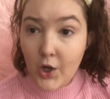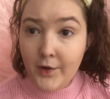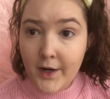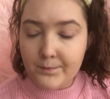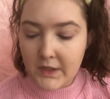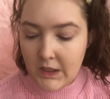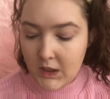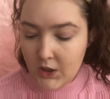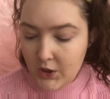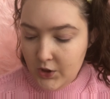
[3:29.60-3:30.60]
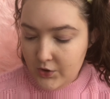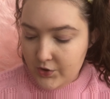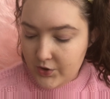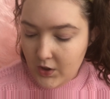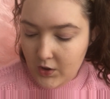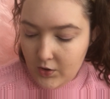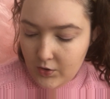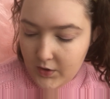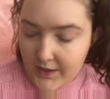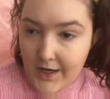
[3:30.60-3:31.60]
Okay,
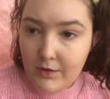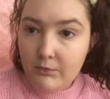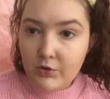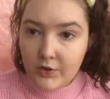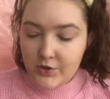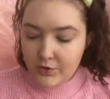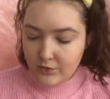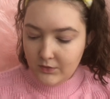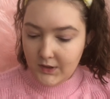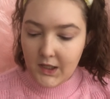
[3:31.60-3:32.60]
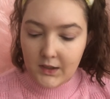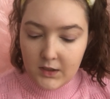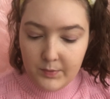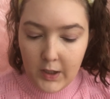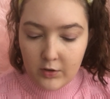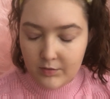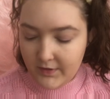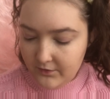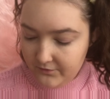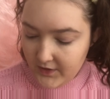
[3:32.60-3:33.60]
so now I'm going to lightly powder
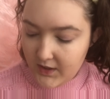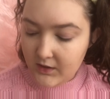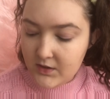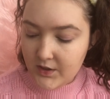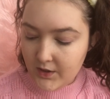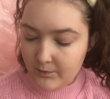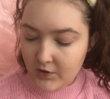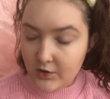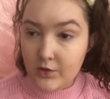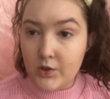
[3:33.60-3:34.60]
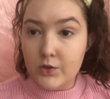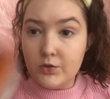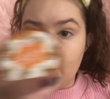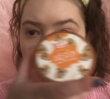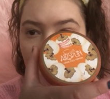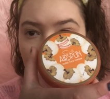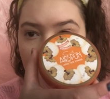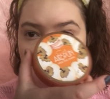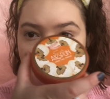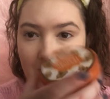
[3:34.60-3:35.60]
my face, and I'm going to use Coty
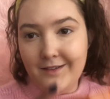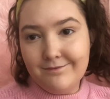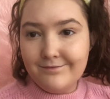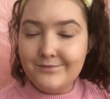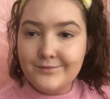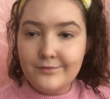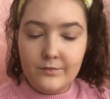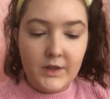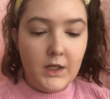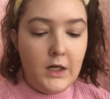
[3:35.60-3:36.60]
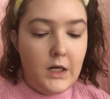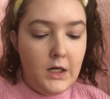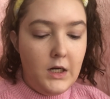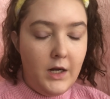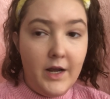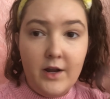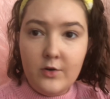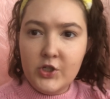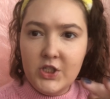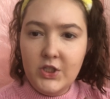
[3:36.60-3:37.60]
Airspun. And I
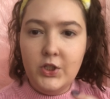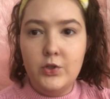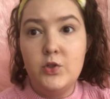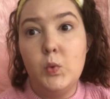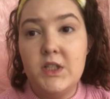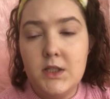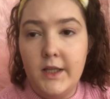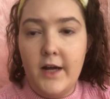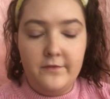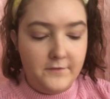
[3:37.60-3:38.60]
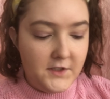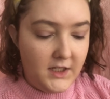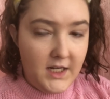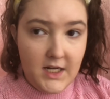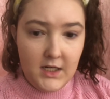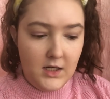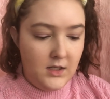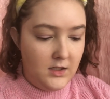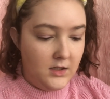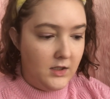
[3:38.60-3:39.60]
always just use what's left in
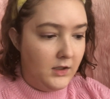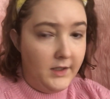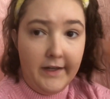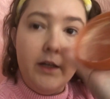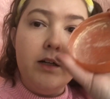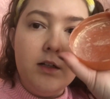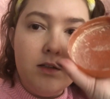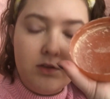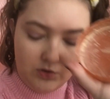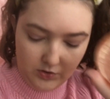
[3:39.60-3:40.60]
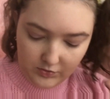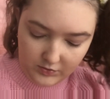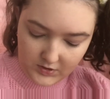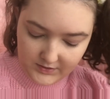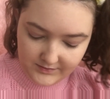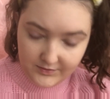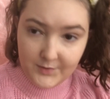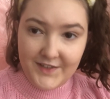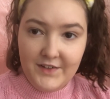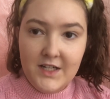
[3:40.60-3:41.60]
the lid to
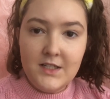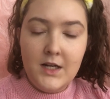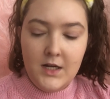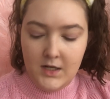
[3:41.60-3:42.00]
my face.